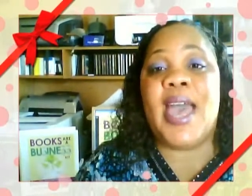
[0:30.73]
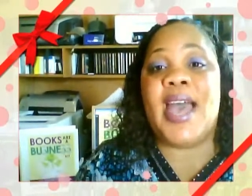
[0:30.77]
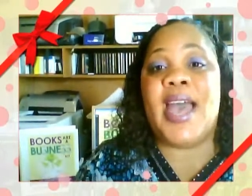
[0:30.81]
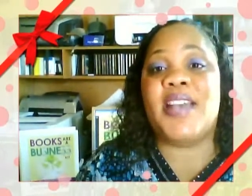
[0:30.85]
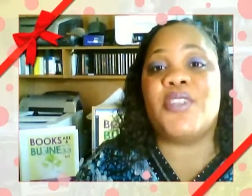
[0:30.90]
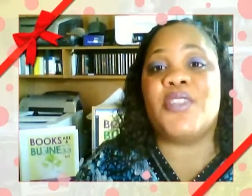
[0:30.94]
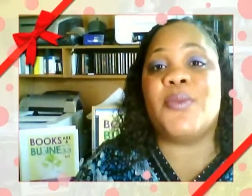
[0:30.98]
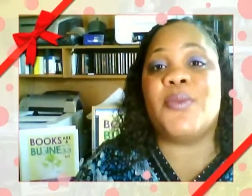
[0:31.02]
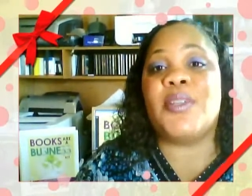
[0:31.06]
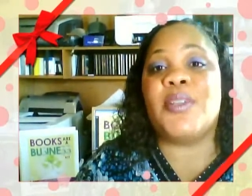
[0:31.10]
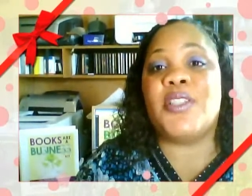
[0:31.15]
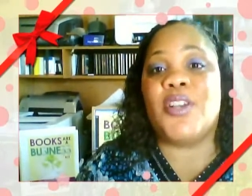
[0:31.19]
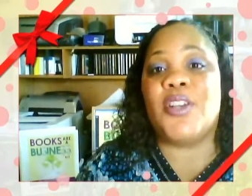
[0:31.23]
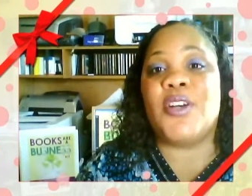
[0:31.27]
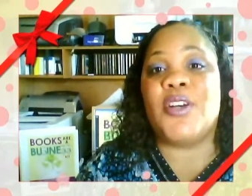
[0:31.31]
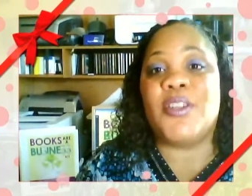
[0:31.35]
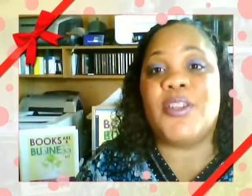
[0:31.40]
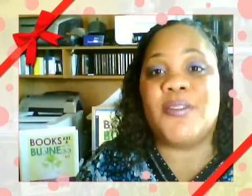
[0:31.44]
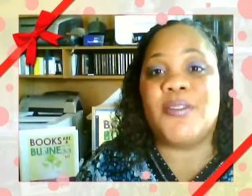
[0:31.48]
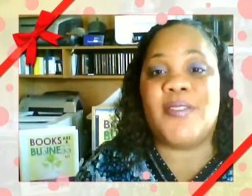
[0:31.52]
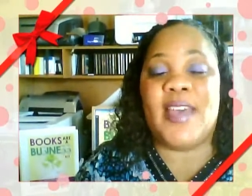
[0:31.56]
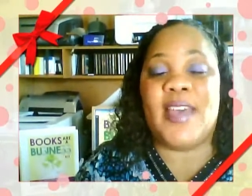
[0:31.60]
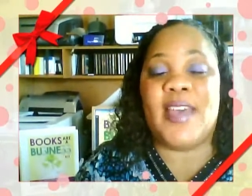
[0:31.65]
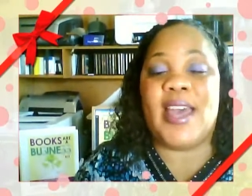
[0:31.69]
As a
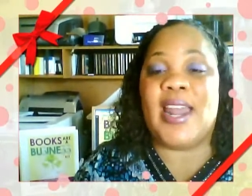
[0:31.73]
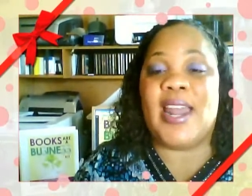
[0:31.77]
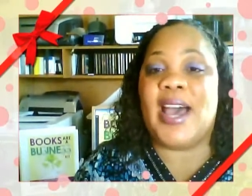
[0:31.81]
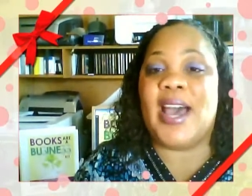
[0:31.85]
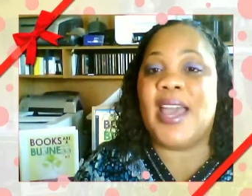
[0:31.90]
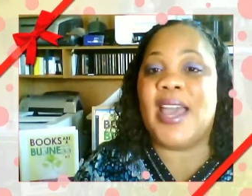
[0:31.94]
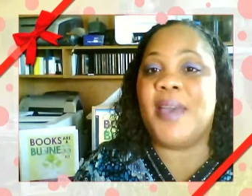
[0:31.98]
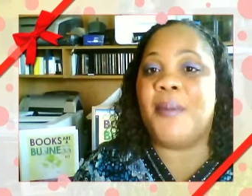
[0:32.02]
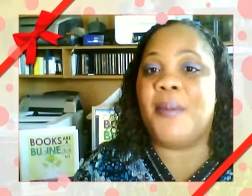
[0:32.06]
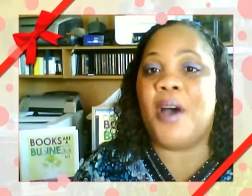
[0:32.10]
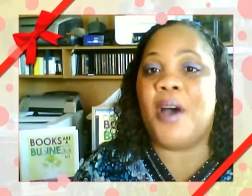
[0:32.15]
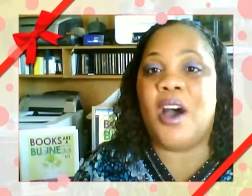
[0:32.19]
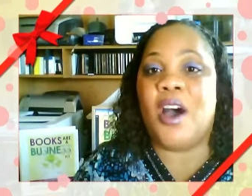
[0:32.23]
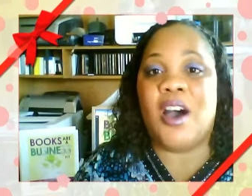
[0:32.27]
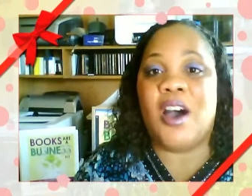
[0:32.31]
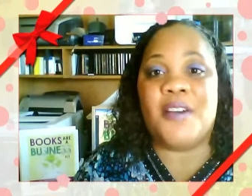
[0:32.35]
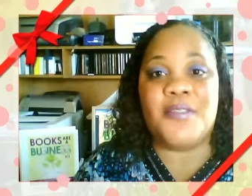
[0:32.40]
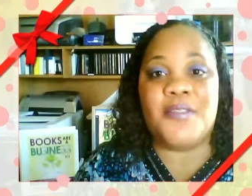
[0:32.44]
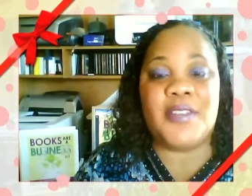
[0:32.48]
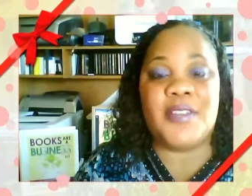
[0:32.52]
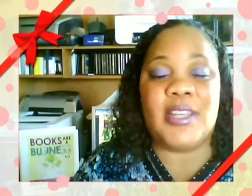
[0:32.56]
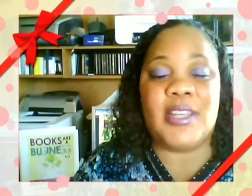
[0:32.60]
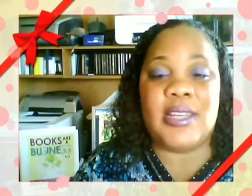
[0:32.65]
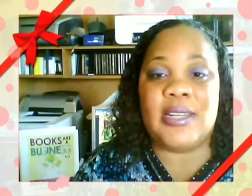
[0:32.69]
result of that, I am
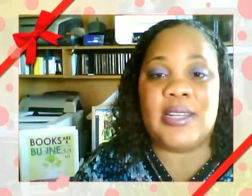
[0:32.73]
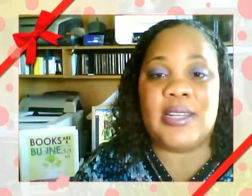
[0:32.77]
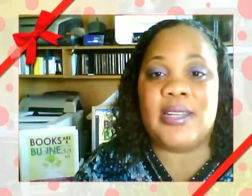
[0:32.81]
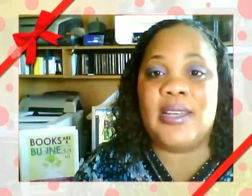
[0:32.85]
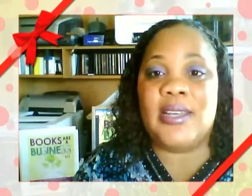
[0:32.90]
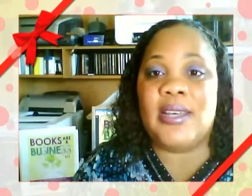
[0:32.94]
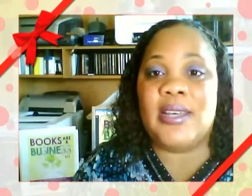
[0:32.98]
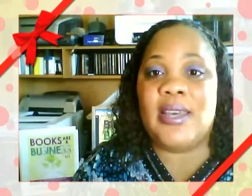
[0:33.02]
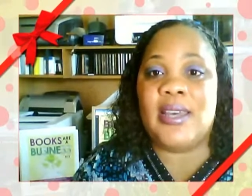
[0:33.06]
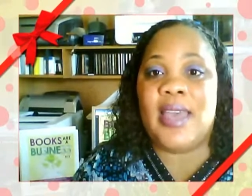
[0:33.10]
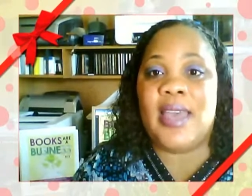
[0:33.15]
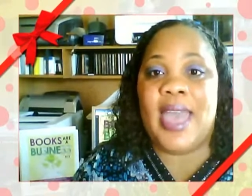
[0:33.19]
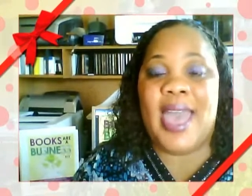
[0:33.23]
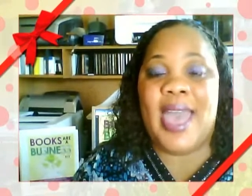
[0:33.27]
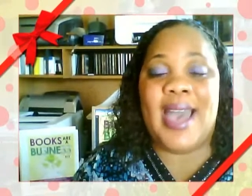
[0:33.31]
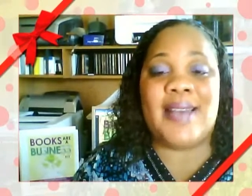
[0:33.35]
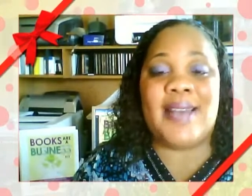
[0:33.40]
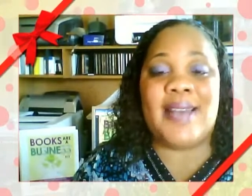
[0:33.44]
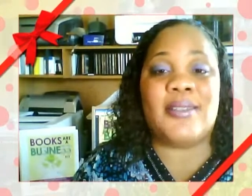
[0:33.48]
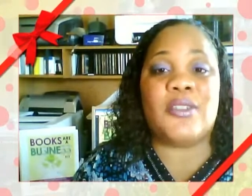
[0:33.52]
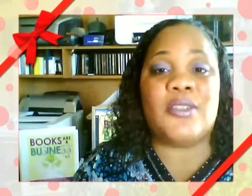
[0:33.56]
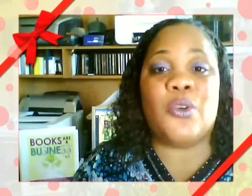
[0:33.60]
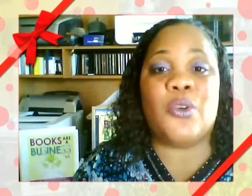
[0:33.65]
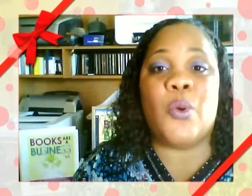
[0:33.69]
often
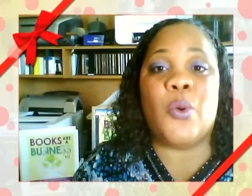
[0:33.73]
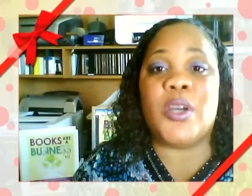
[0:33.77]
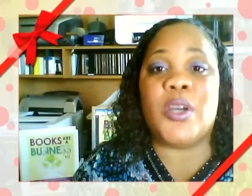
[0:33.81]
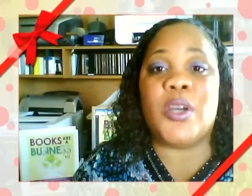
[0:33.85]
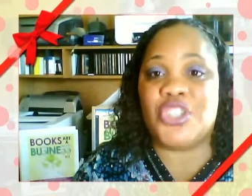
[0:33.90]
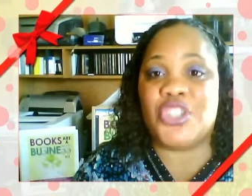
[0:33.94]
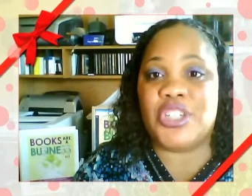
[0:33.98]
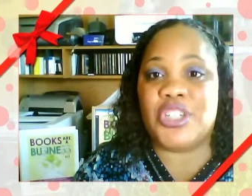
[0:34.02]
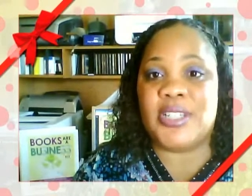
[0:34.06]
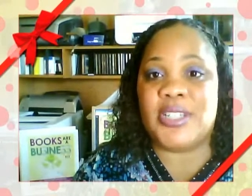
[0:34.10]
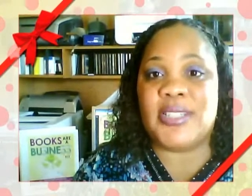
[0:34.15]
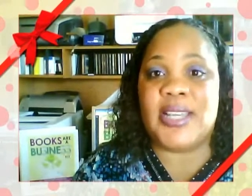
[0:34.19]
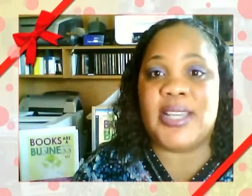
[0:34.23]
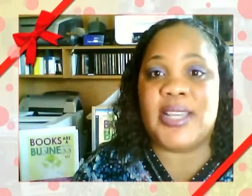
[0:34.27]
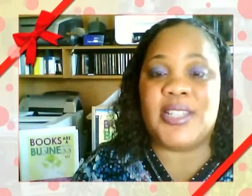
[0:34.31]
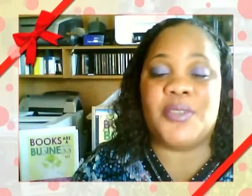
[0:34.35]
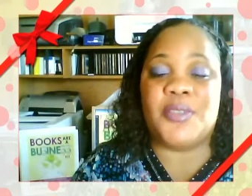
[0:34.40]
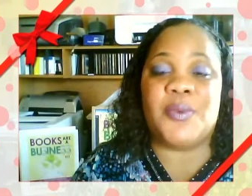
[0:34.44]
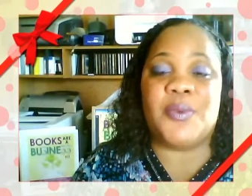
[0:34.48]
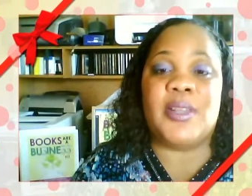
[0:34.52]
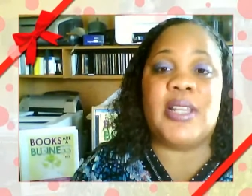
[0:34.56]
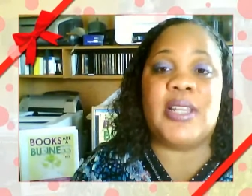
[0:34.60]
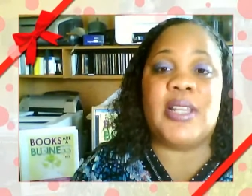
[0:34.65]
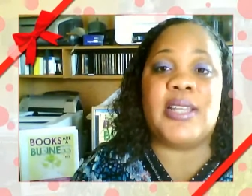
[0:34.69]
asked questions
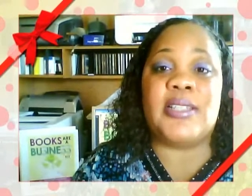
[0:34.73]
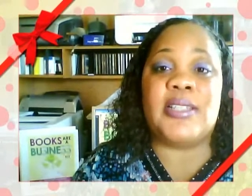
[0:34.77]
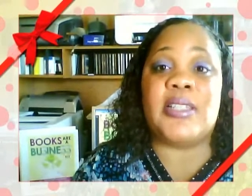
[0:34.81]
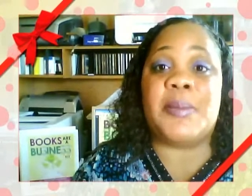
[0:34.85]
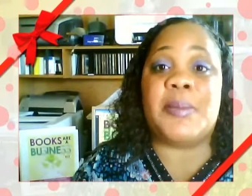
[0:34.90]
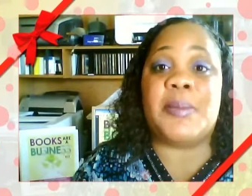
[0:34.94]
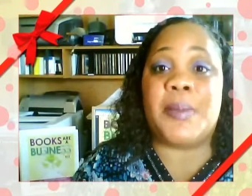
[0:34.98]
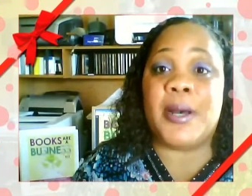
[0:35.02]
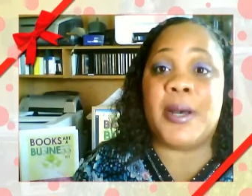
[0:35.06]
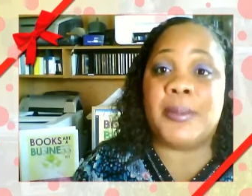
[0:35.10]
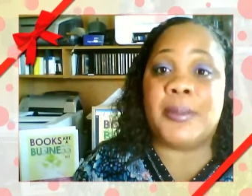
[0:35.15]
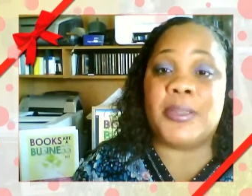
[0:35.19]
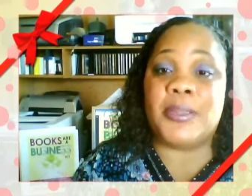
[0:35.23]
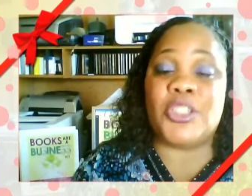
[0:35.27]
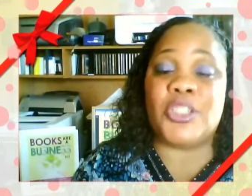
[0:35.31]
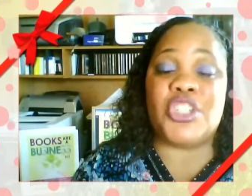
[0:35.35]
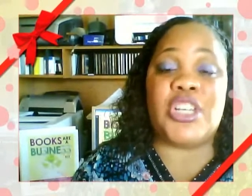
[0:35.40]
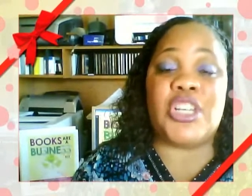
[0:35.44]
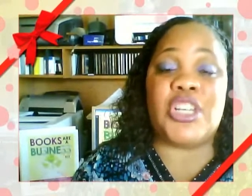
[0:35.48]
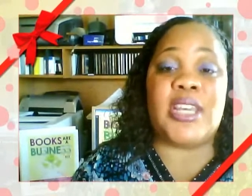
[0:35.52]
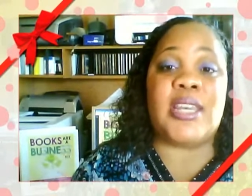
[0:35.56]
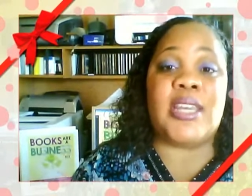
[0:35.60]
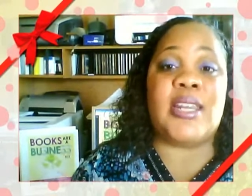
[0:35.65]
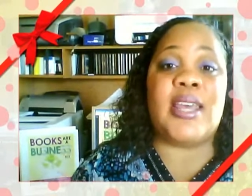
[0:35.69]
as it relates to
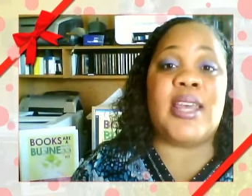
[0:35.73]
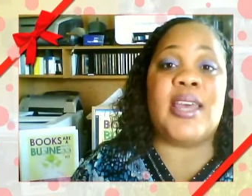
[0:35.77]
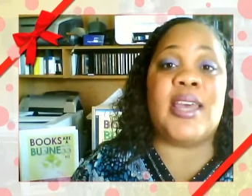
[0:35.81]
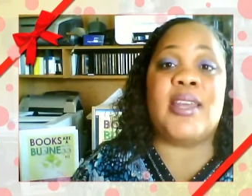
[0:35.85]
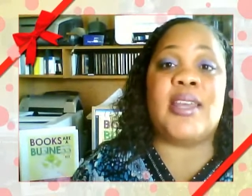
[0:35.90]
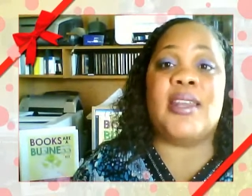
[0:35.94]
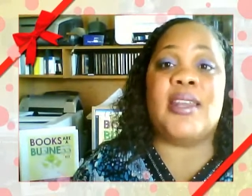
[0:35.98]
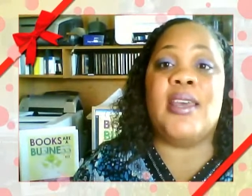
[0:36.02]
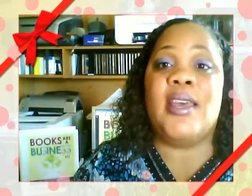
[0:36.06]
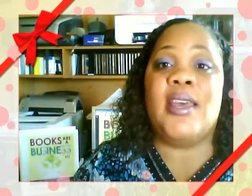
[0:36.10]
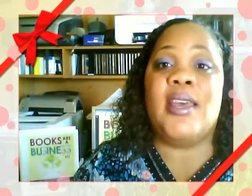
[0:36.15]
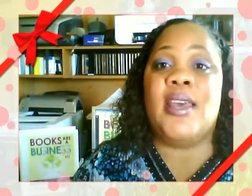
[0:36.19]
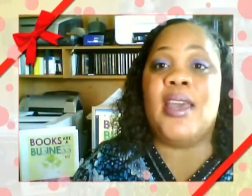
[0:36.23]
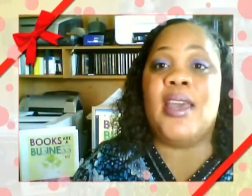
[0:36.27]
publishing